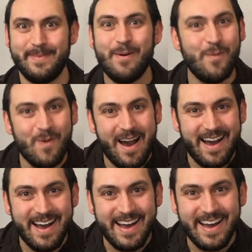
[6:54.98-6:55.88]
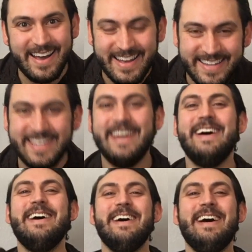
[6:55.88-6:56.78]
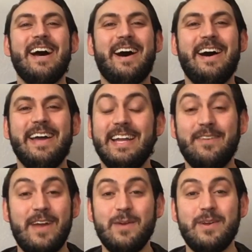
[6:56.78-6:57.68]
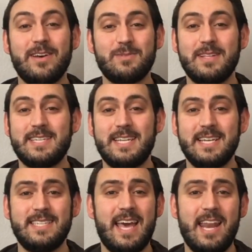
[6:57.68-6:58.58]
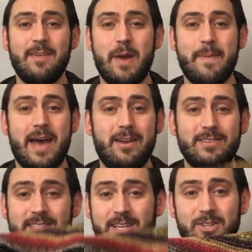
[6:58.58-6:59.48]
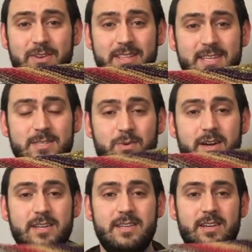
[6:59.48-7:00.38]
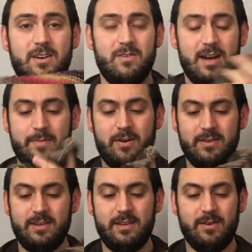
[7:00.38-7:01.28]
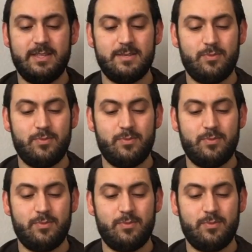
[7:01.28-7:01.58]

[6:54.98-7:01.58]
What? And if anyone else wants to test knit any of my patterns, including this one, you know, I'm all, you know, at this